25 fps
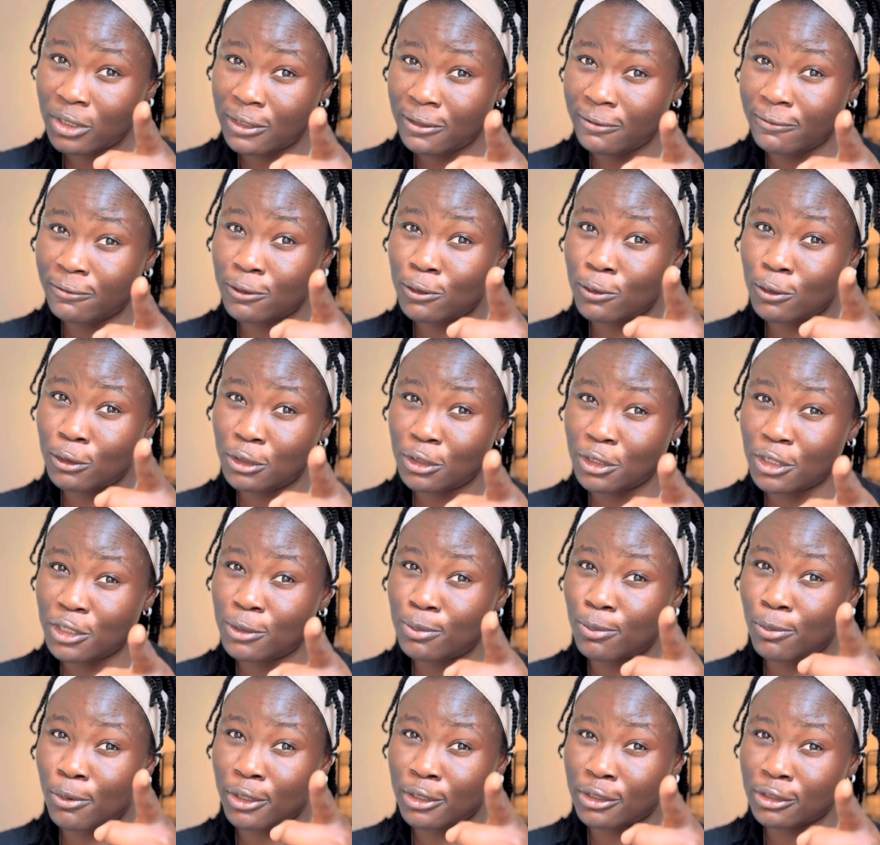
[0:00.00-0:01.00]
the video to this
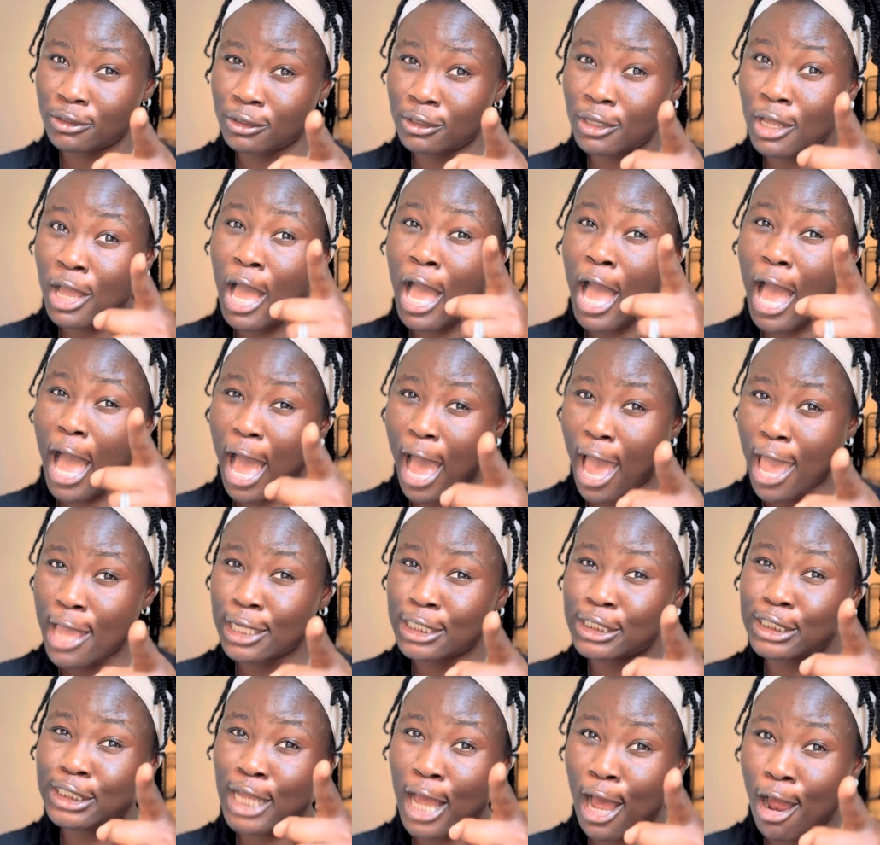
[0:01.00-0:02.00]
point, I
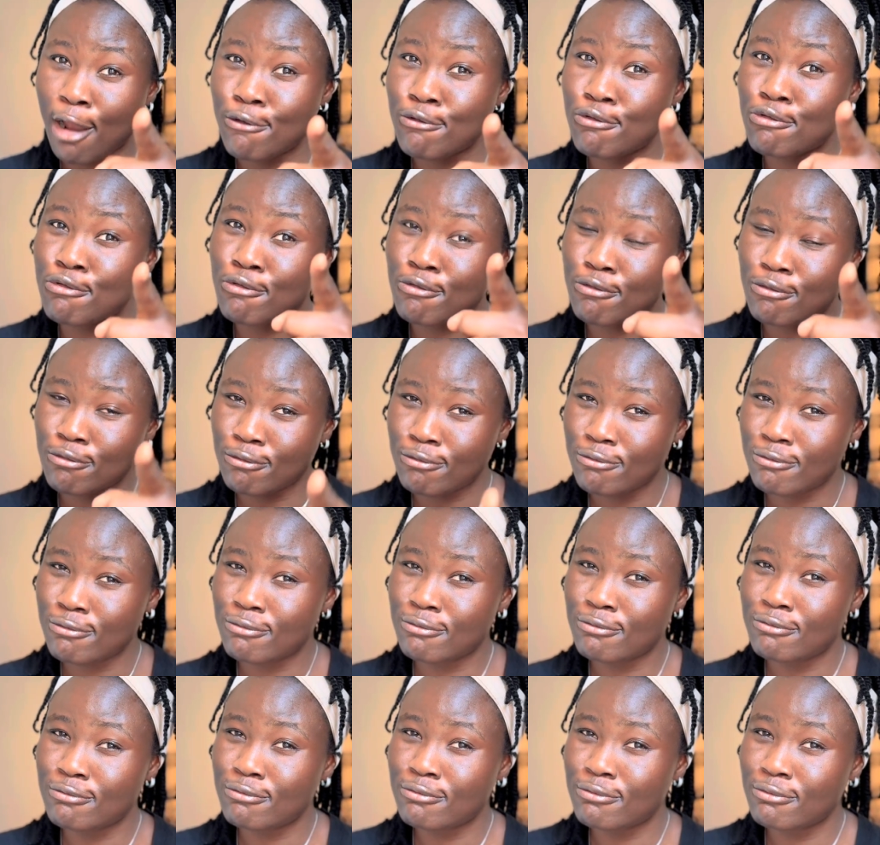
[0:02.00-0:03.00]
shall know.
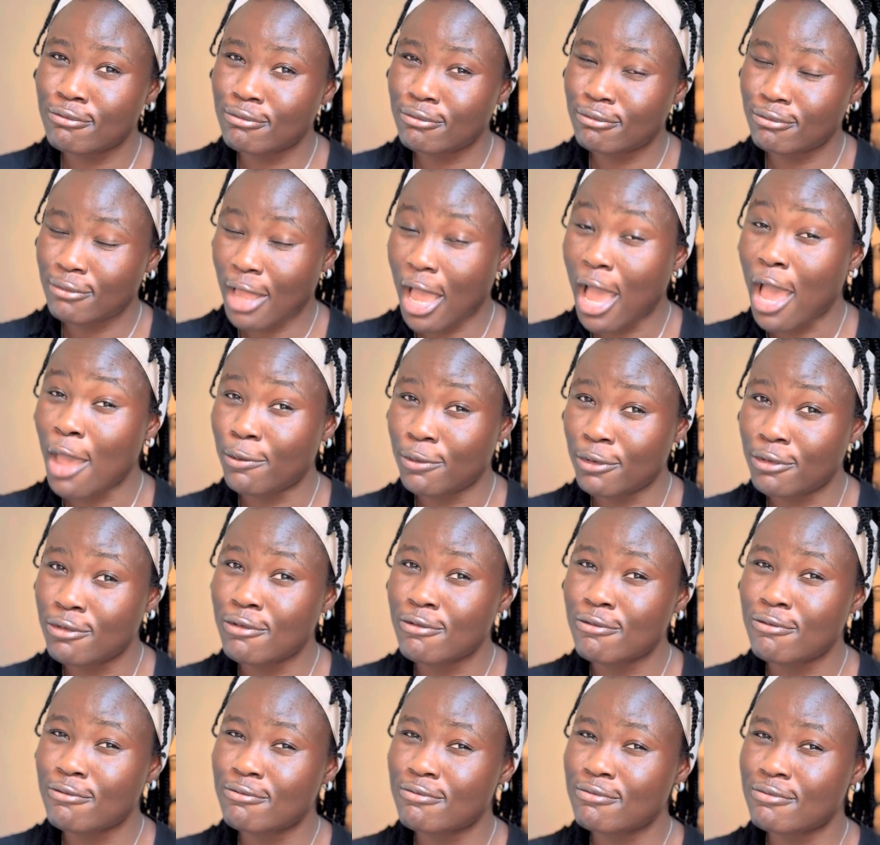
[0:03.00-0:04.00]
I will
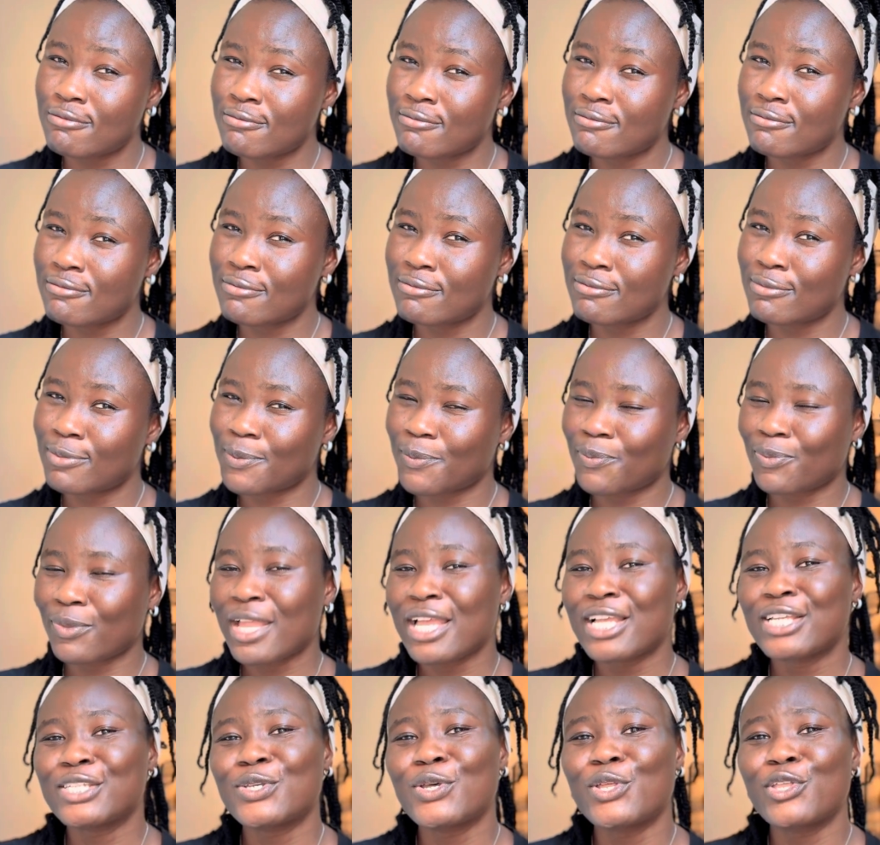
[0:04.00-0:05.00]
know.
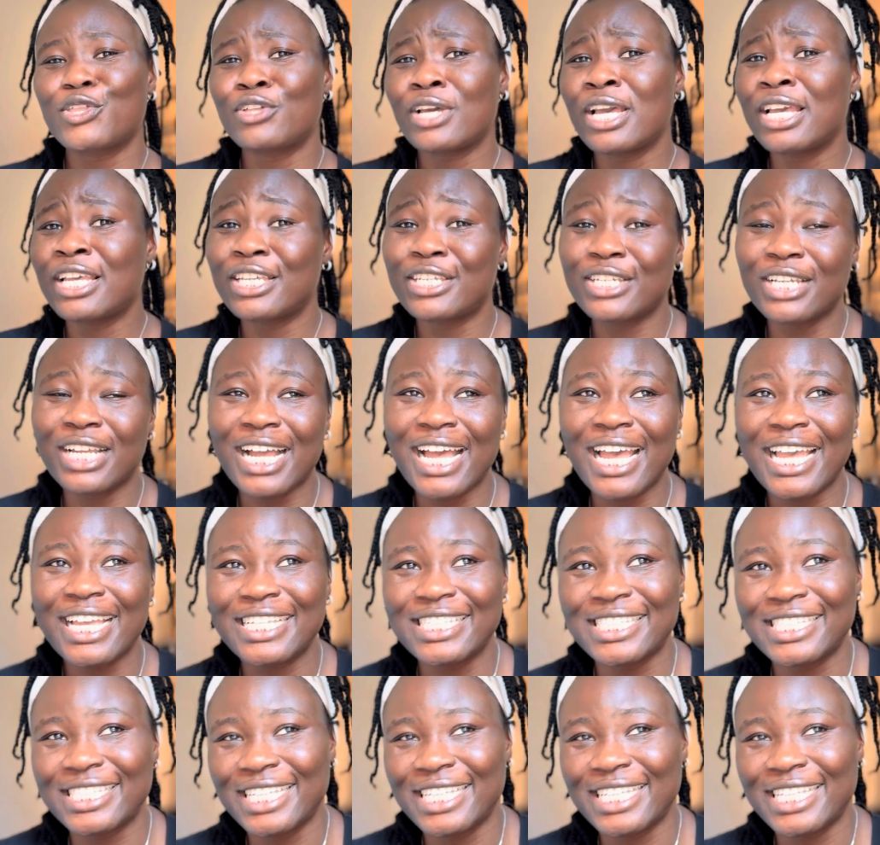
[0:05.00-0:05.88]
So thank you guys